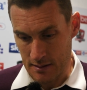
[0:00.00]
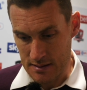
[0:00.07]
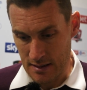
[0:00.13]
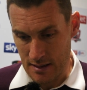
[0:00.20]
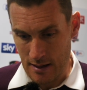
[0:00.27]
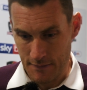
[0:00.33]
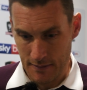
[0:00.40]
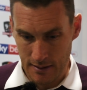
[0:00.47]
I
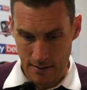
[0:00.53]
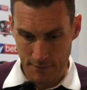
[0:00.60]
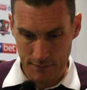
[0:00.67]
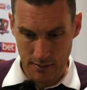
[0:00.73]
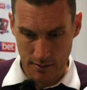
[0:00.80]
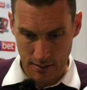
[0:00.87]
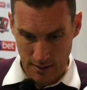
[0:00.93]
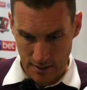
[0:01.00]
said it, I think,
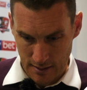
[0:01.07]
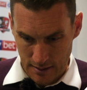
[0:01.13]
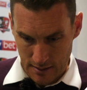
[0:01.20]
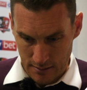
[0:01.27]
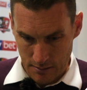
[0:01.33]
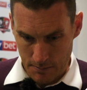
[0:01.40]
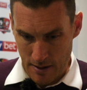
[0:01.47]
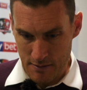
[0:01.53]
after
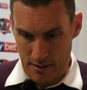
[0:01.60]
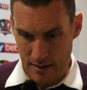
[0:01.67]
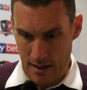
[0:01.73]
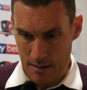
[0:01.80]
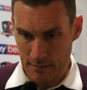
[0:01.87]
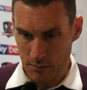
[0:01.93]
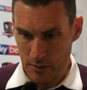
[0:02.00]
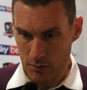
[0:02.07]
the Bury
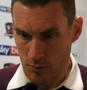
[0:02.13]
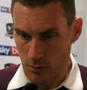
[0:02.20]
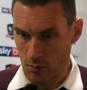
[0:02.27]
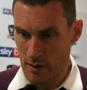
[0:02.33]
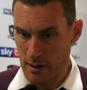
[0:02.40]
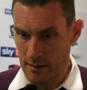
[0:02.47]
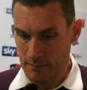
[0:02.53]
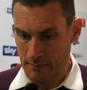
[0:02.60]
game, that we couldn't
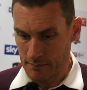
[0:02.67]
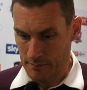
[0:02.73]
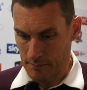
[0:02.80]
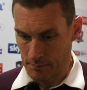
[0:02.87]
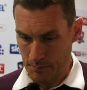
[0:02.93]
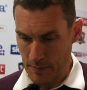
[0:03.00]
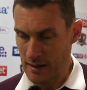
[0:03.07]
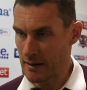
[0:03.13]
quite
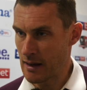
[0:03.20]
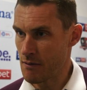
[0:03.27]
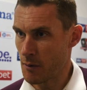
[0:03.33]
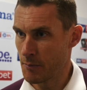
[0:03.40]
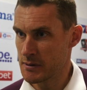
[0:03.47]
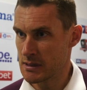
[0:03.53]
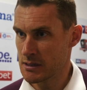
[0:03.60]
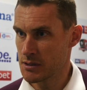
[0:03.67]
beat their
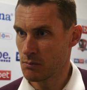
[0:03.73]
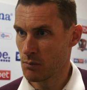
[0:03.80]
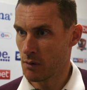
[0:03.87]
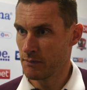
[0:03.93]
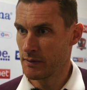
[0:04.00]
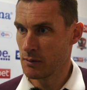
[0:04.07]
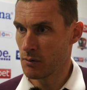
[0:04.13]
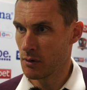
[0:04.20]
opposition
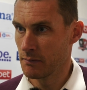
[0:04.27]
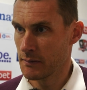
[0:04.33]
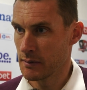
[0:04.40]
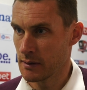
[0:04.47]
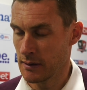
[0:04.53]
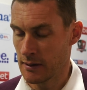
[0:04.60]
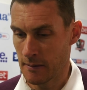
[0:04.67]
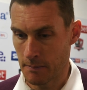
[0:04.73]

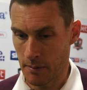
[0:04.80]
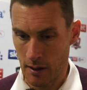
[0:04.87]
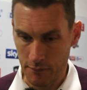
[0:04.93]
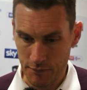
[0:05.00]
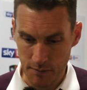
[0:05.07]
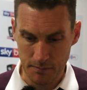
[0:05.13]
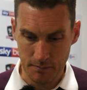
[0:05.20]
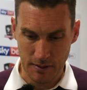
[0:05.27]
1v1.
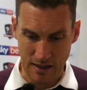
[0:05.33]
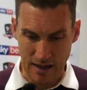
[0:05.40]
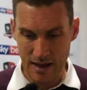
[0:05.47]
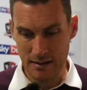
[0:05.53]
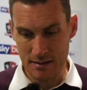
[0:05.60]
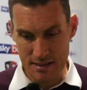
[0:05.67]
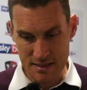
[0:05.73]
Apart from Kane